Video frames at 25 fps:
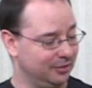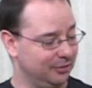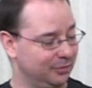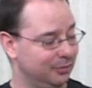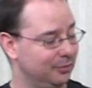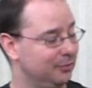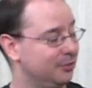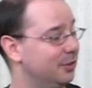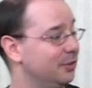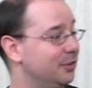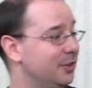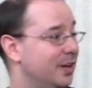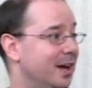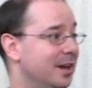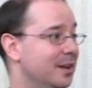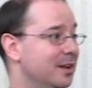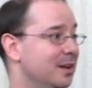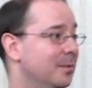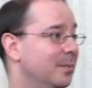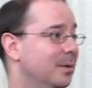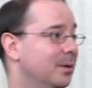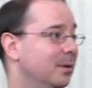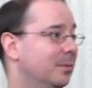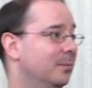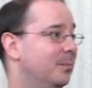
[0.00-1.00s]
It's the first
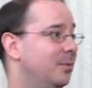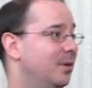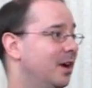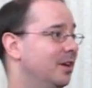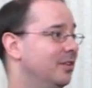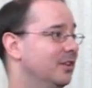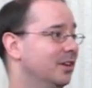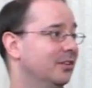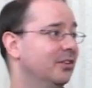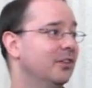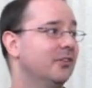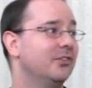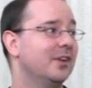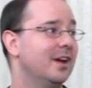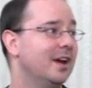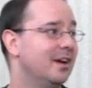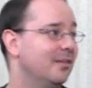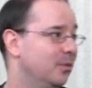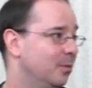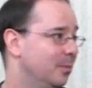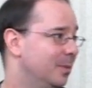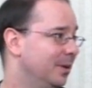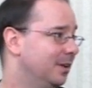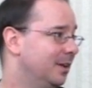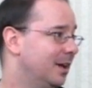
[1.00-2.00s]
audiobook project that's
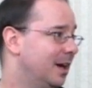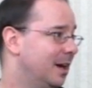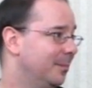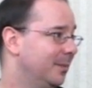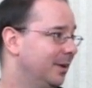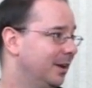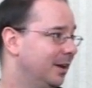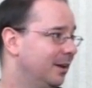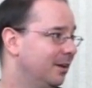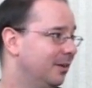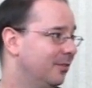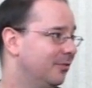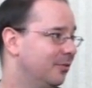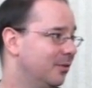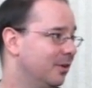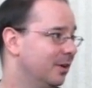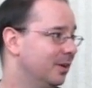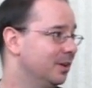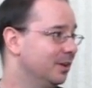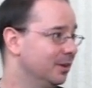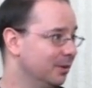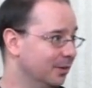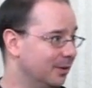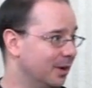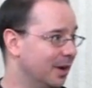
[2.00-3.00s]
ever been nominated for a
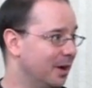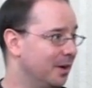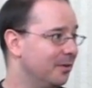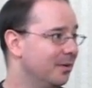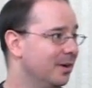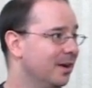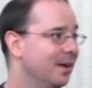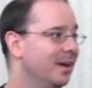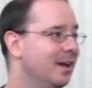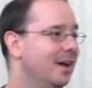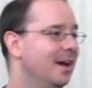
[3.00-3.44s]
Hugo,